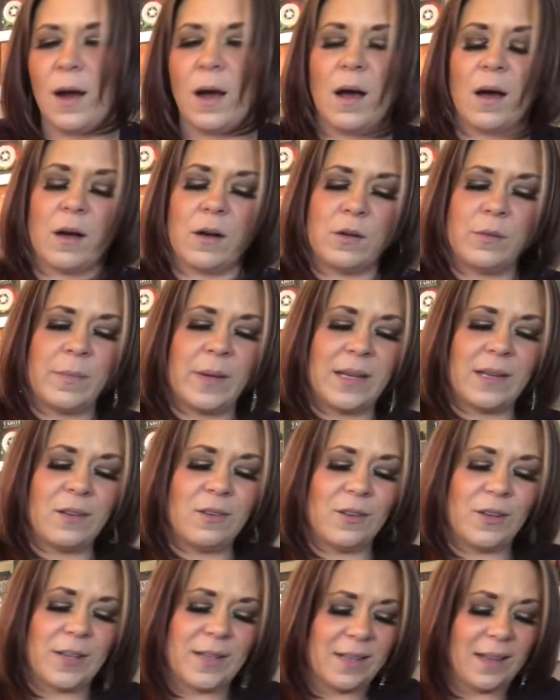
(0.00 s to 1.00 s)
Oh my
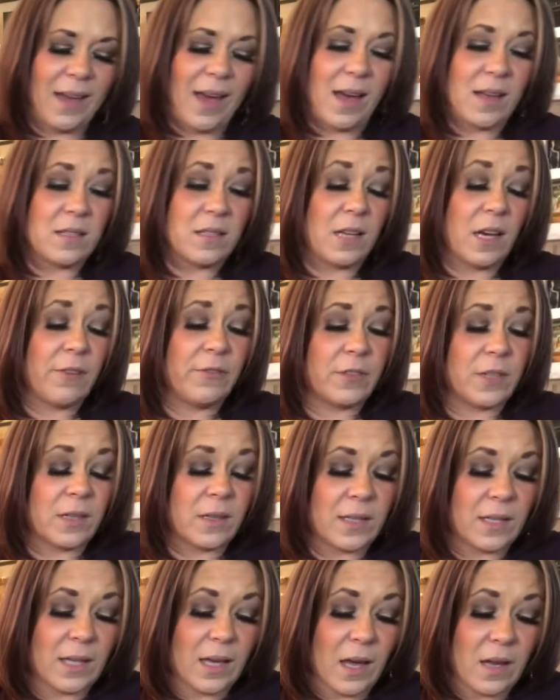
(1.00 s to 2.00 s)
God, yeah,
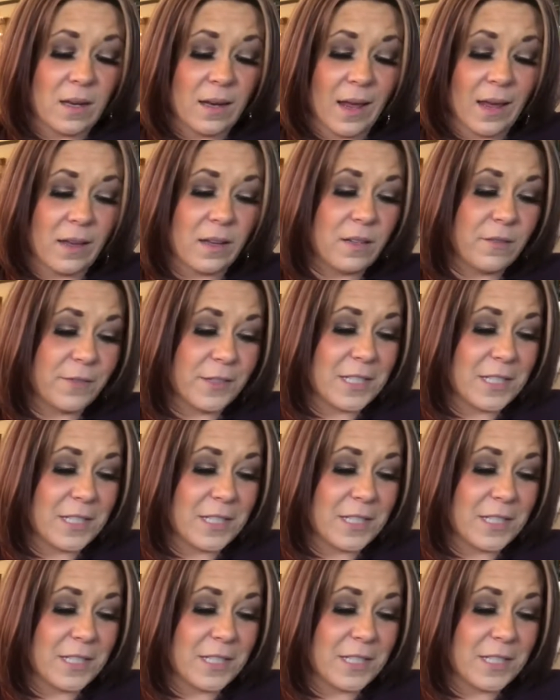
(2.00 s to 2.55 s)
definitely a negative